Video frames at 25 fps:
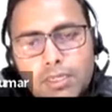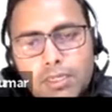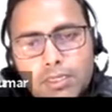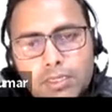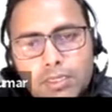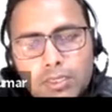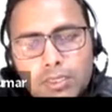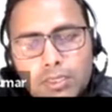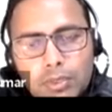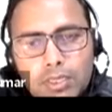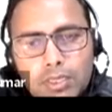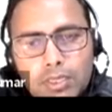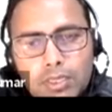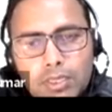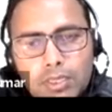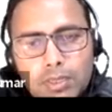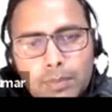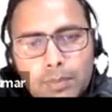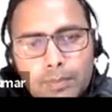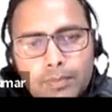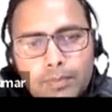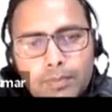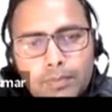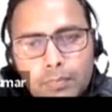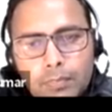Okay,
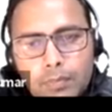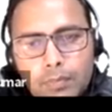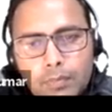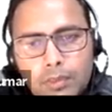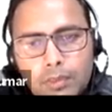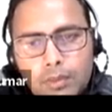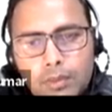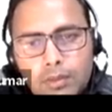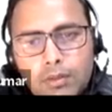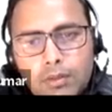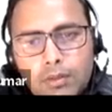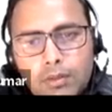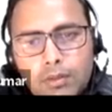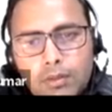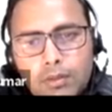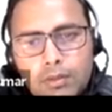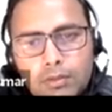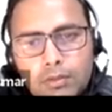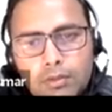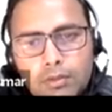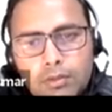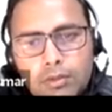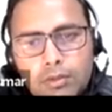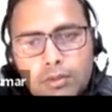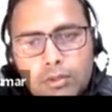
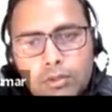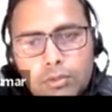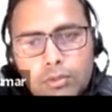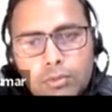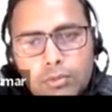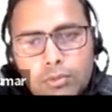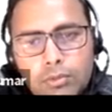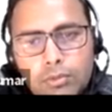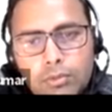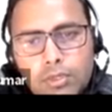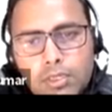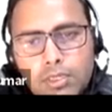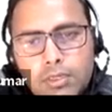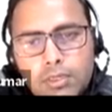2D